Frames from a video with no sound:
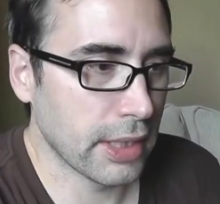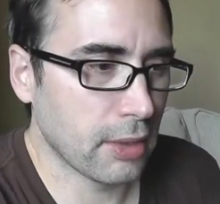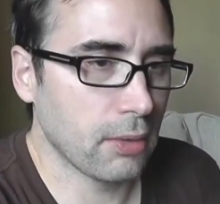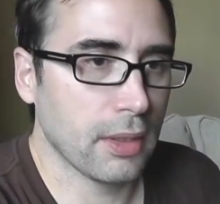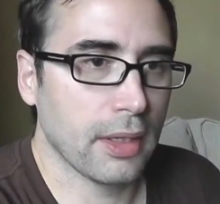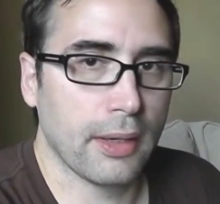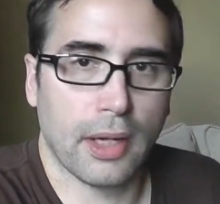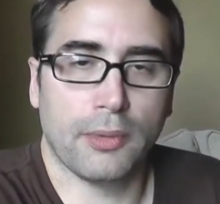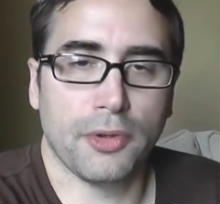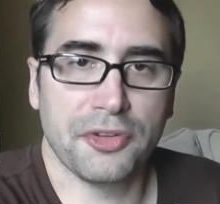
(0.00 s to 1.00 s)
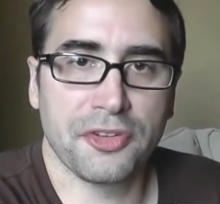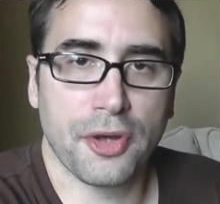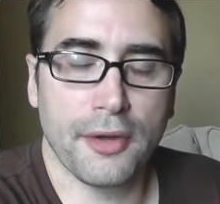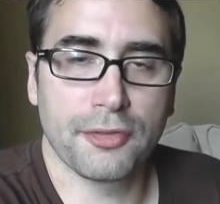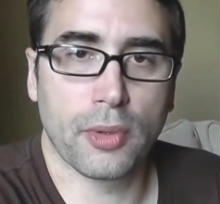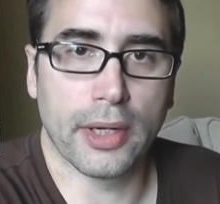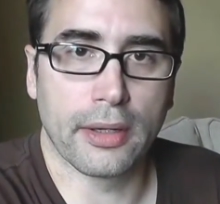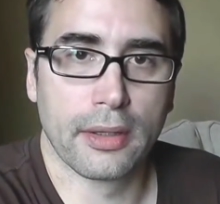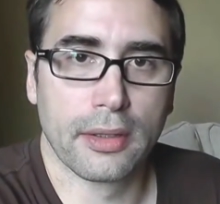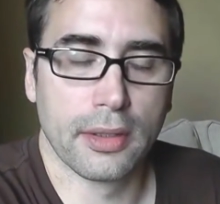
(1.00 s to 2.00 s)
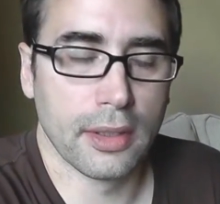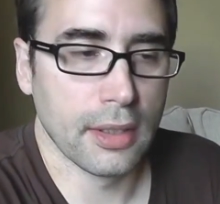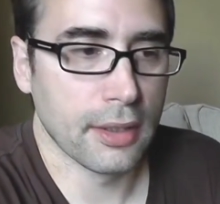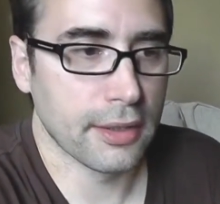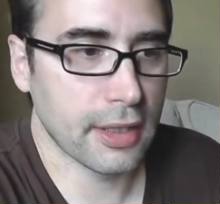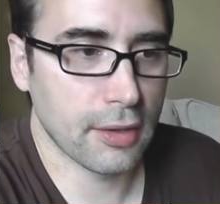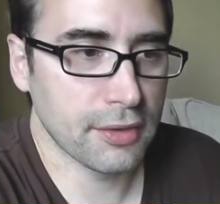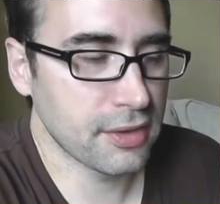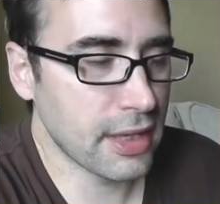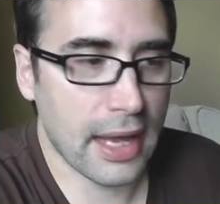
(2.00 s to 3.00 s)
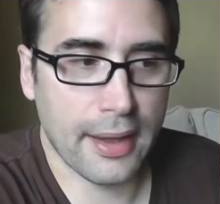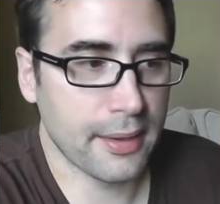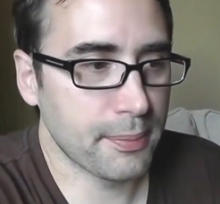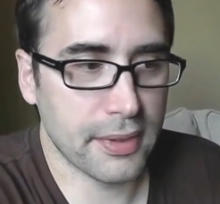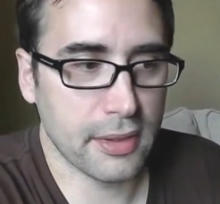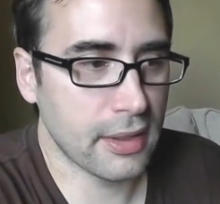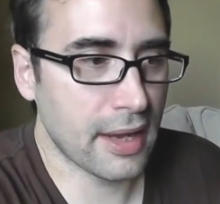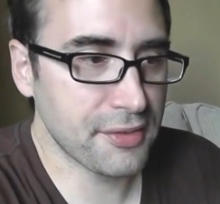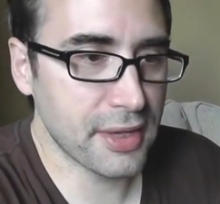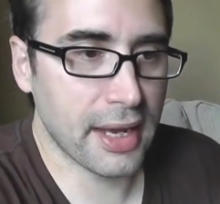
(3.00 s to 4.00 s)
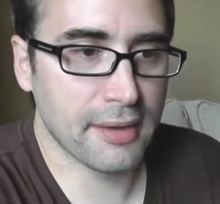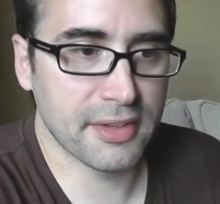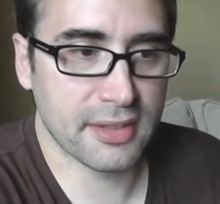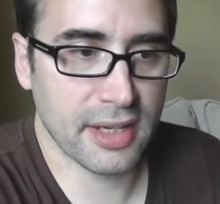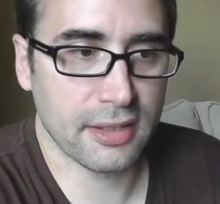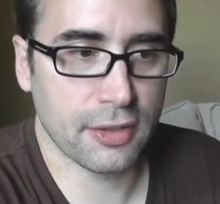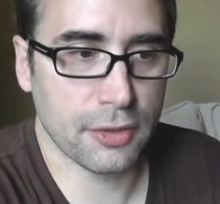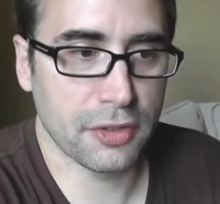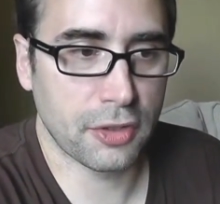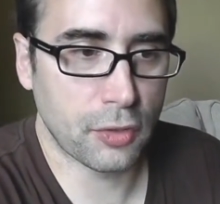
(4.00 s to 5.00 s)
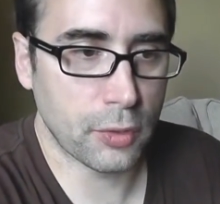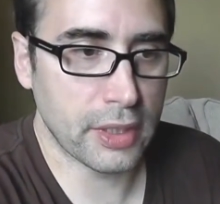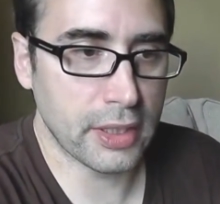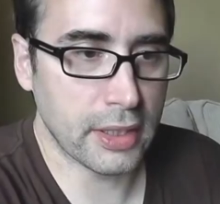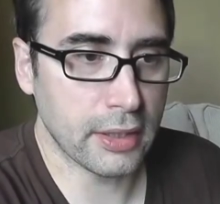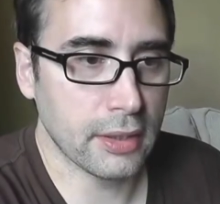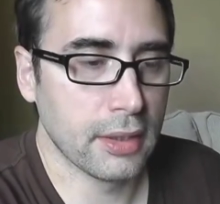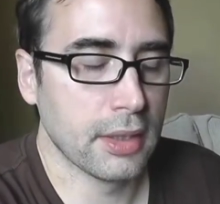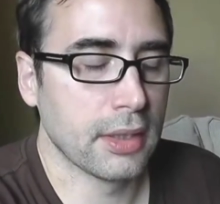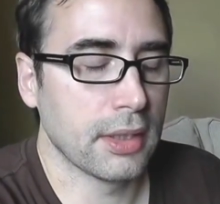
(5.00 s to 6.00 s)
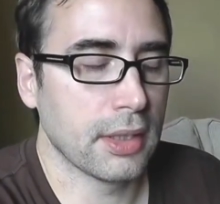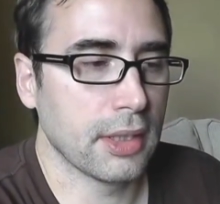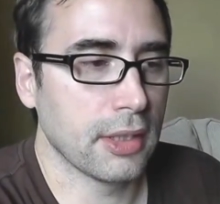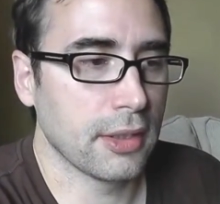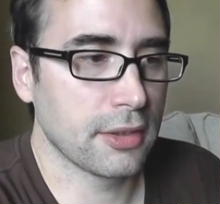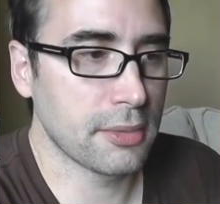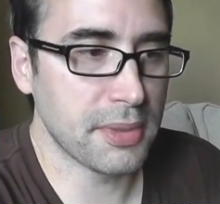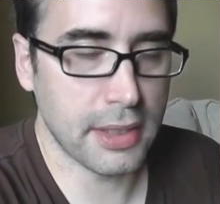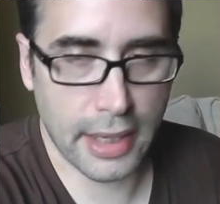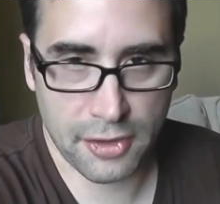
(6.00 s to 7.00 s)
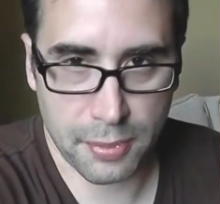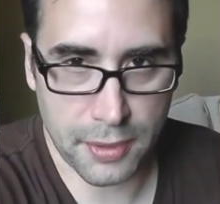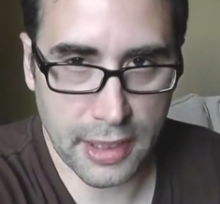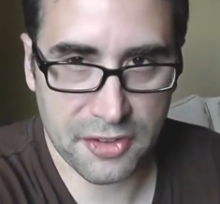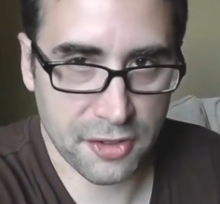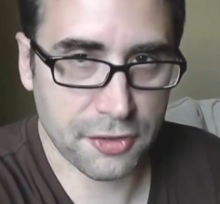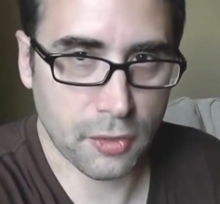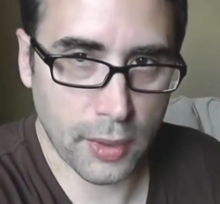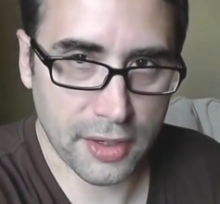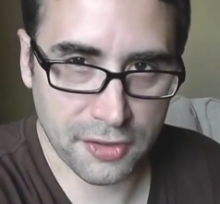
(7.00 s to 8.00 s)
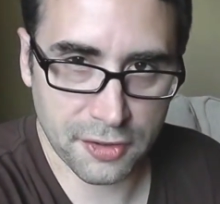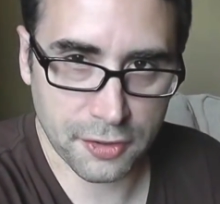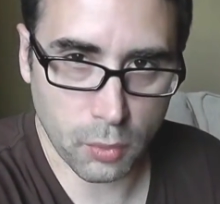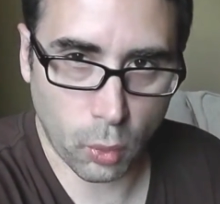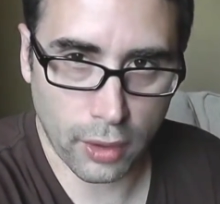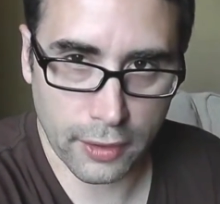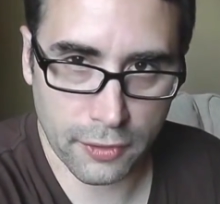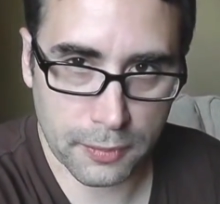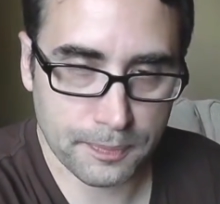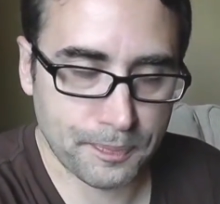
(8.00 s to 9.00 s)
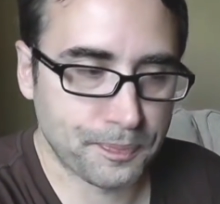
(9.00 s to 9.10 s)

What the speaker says: They go, well, I wrote the software. They go, yeah, but you have to have a technical degree to be an expert. That's just the way the system works.